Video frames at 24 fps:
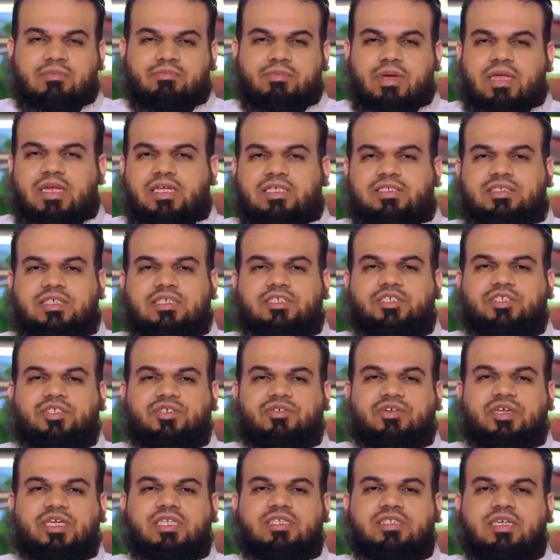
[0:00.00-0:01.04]
many
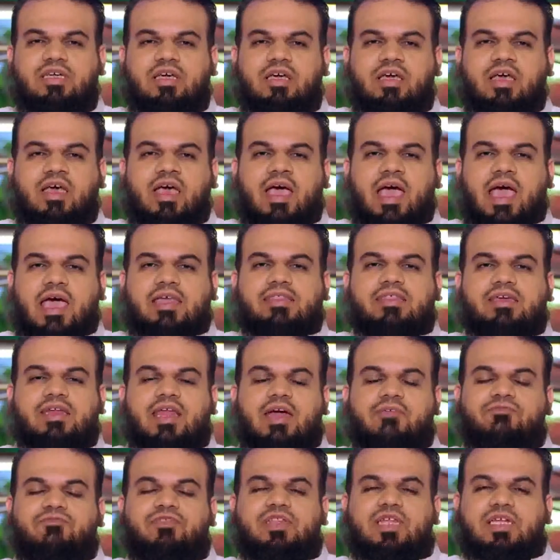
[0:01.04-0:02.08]
centuries, and then
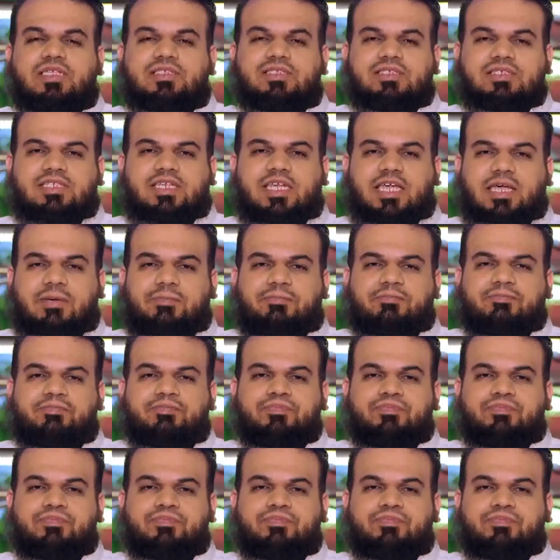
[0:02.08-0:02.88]
after that sleep,